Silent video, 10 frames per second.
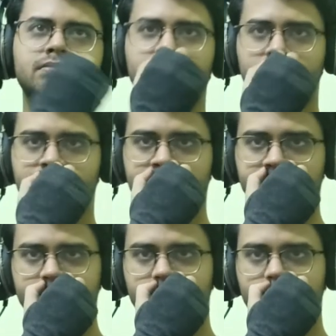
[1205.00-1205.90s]

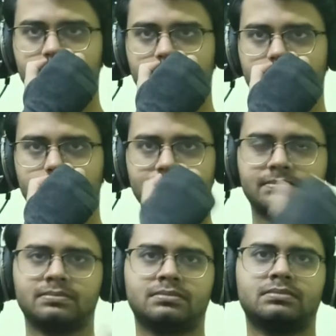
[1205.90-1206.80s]

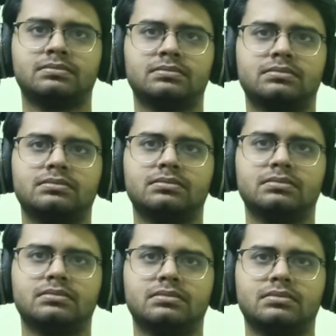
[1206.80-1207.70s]

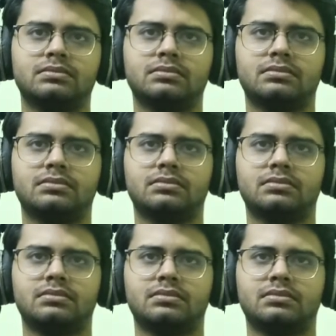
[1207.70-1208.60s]
(silence)